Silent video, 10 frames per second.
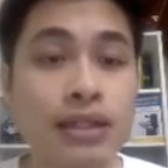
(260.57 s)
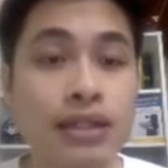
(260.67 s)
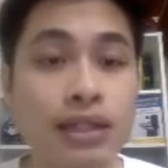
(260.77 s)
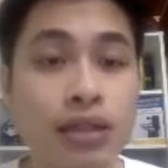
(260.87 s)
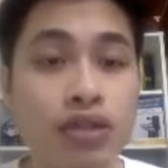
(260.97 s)

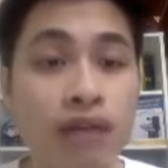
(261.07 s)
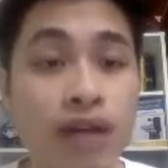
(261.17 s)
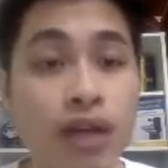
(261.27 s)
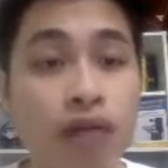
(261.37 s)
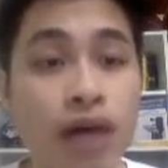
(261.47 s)
sales
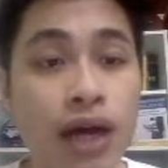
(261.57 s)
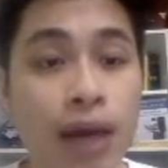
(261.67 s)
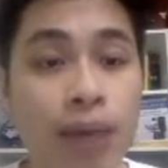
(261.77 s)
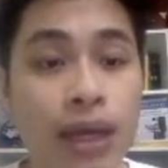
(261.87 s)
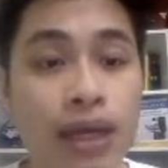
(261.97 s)
revenue of a
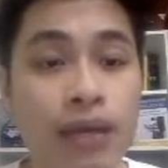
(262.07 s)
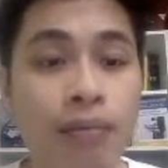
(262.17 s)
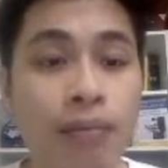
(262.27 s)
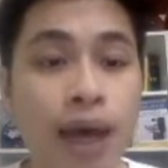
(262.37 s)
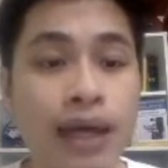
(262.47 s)
company
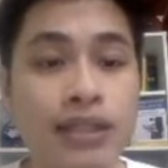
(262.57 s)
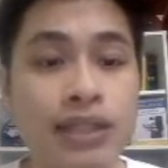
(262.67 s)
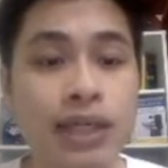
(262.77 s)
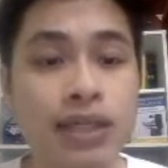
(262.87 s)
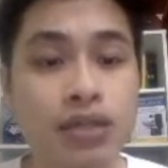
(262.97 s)
minus
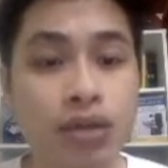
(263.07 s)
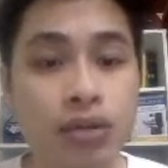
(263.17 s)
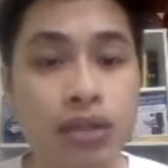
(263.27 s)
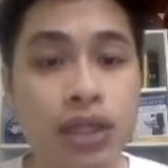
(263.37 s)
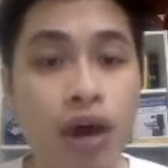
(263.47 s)
the
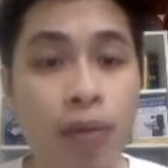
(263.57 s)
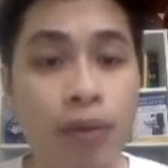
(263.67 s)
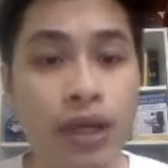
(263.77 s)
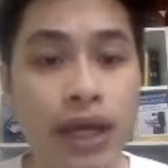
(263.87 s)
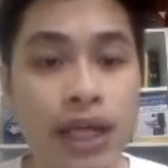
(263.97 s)
total
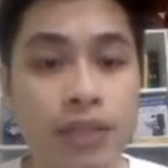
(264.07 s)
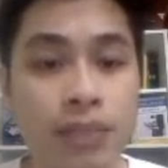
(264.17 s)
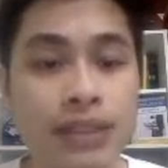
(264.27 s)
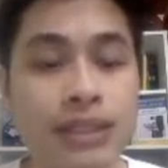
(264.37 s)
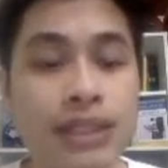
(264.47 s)
operating
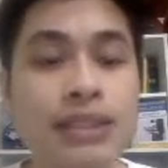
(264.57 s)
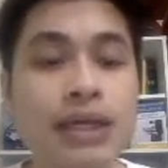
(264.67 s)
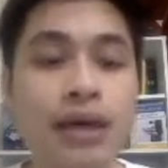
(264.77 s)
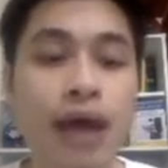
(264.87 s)
expenses